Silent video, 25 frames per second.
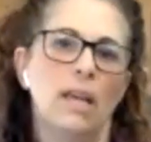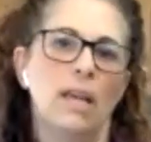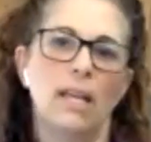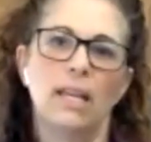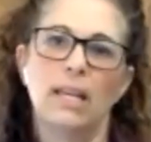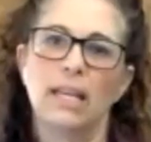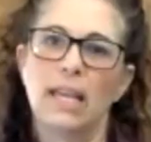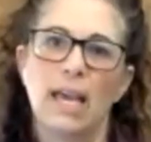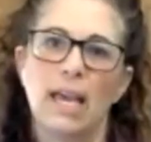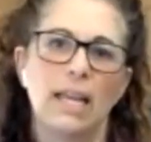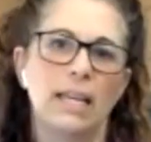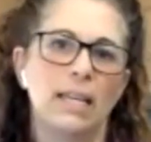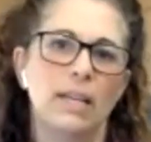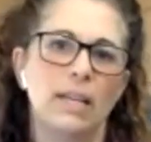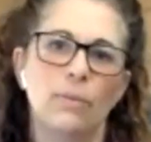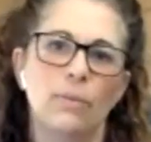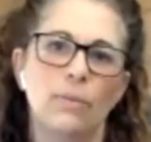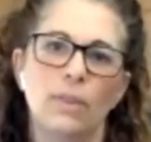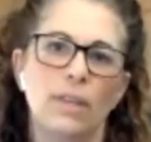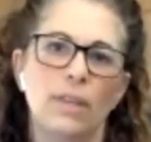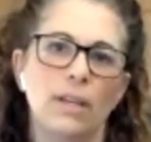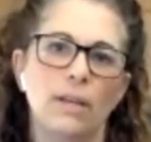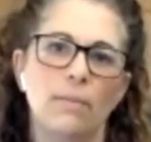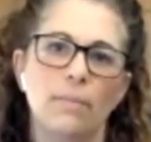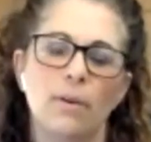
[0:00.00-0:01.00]
And again,
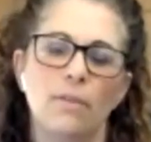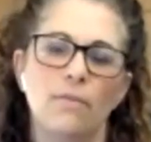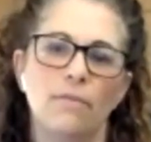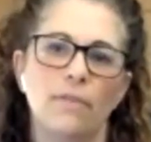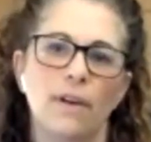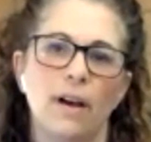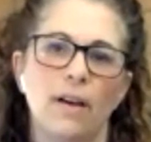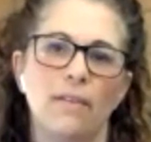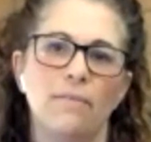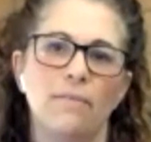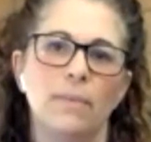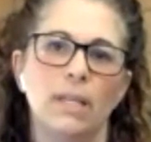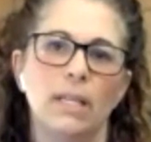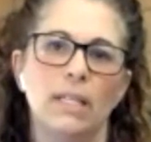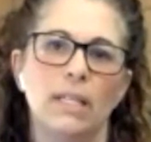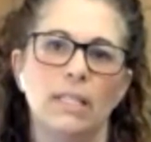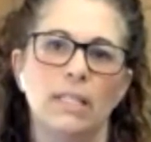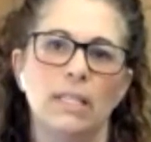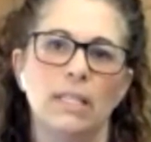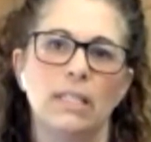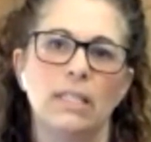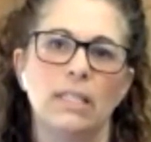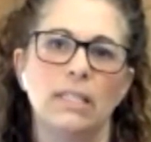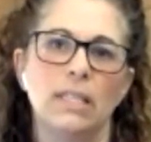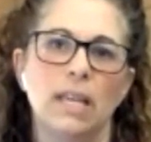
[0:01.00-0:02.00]
within about 5
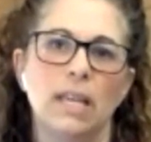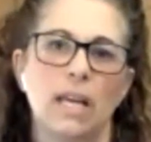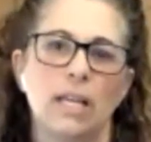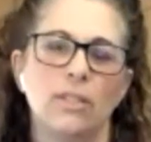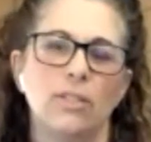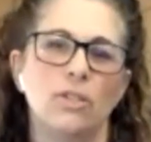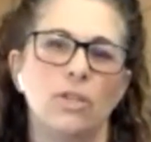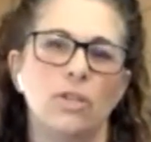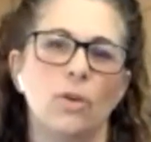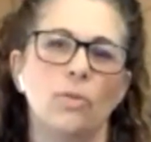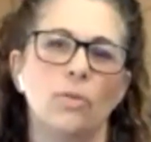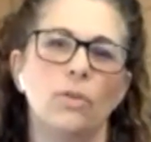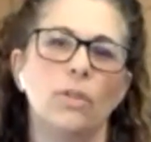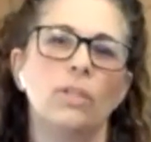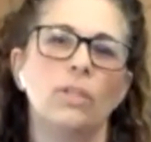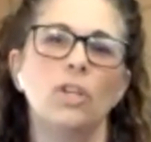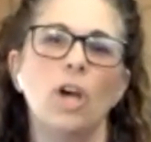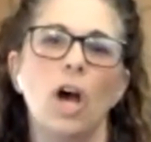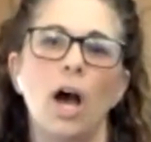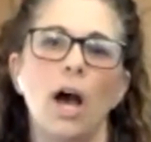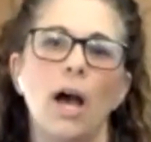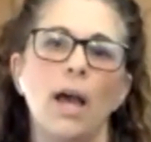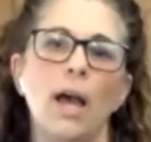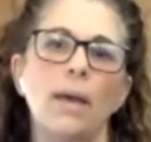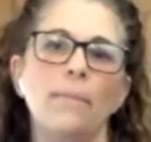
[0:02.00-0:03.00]
minutes, it's done. So the
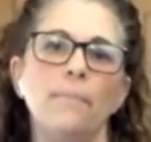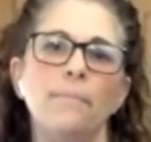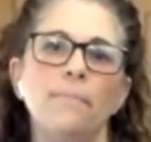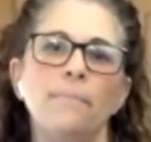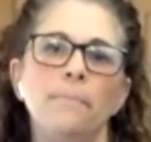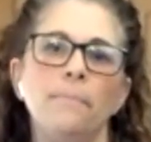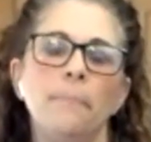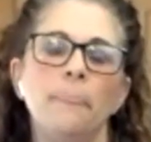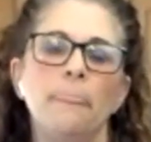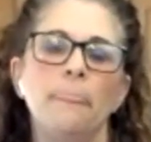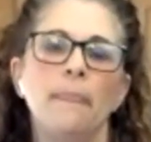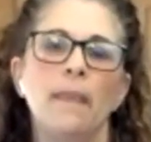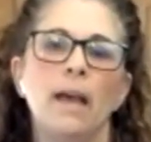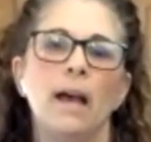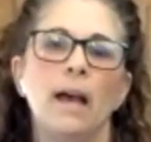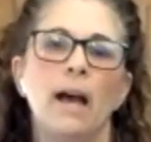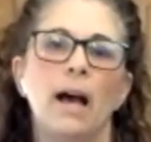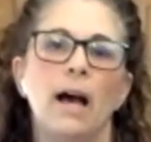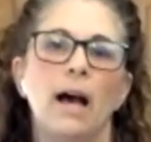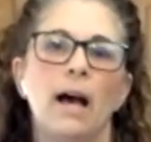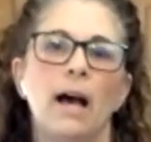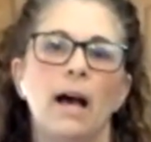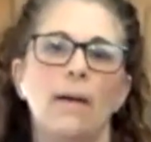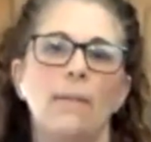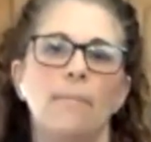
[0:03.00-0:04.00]
time
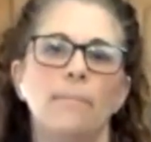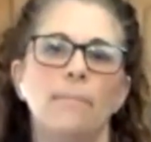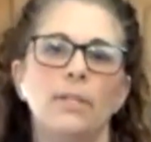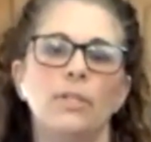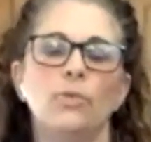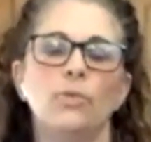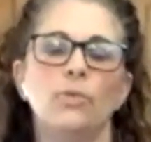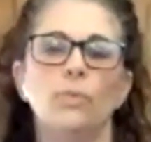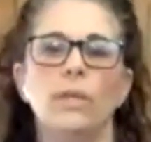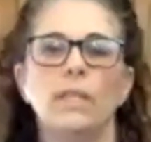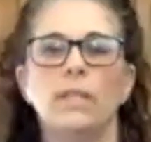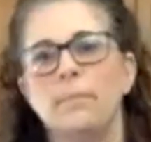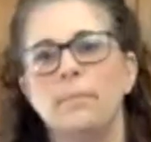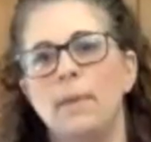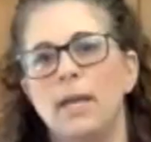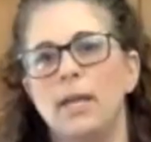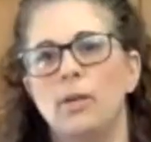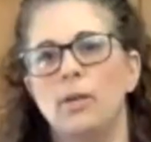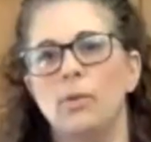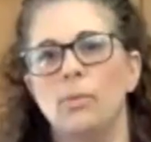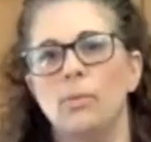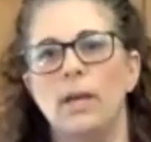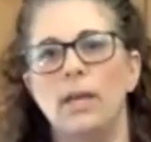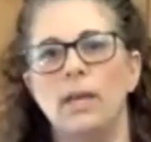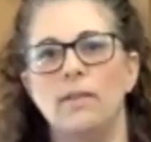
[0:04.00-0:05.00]
between the
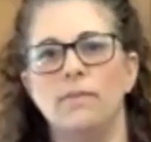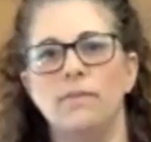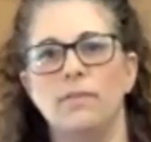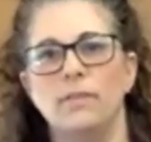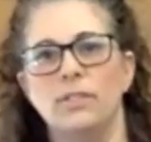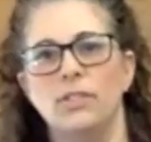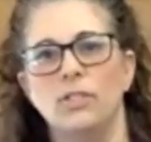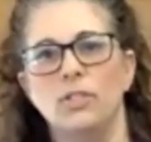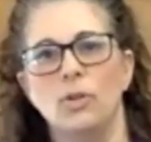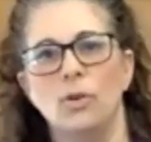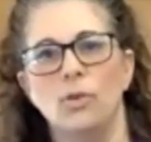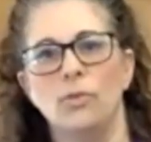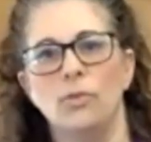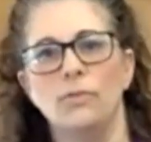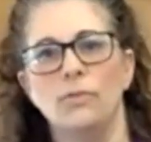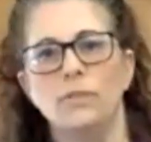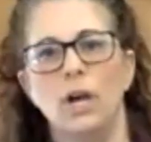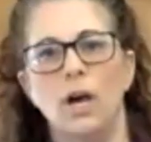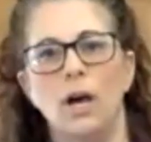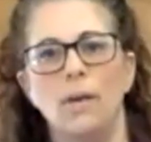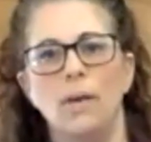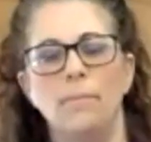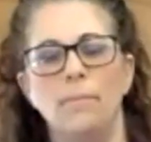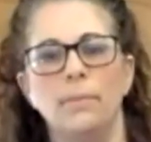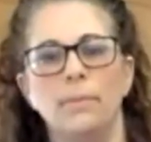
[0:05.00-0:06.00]
microwave and
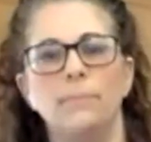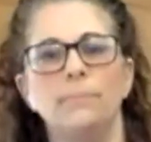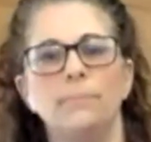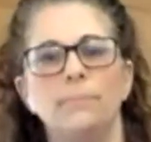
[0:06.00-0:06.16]
stovetop